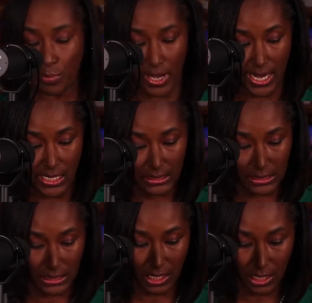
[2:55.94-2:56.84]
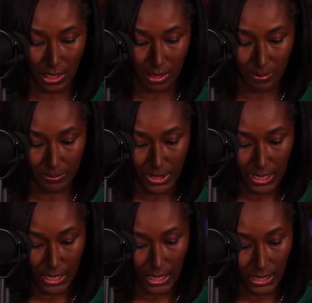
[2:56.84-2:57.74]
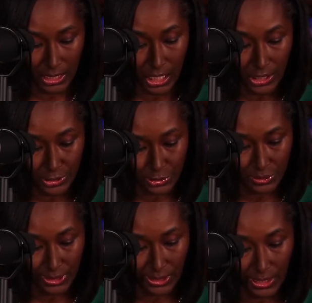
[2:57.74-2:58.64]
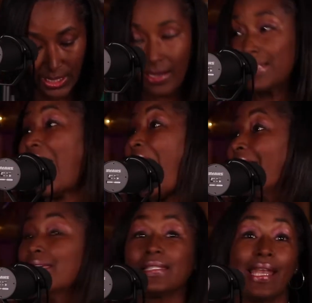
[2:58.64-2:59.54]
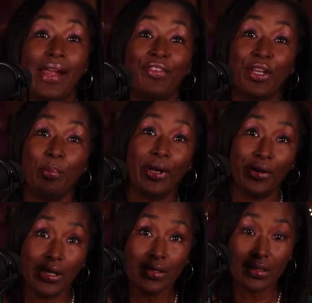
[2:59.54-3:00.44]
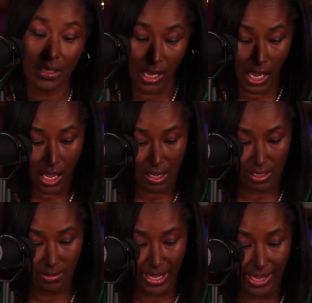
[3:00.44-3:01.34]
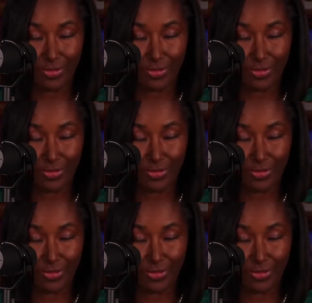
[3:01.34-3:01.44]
rates in the country is highest in African Americans at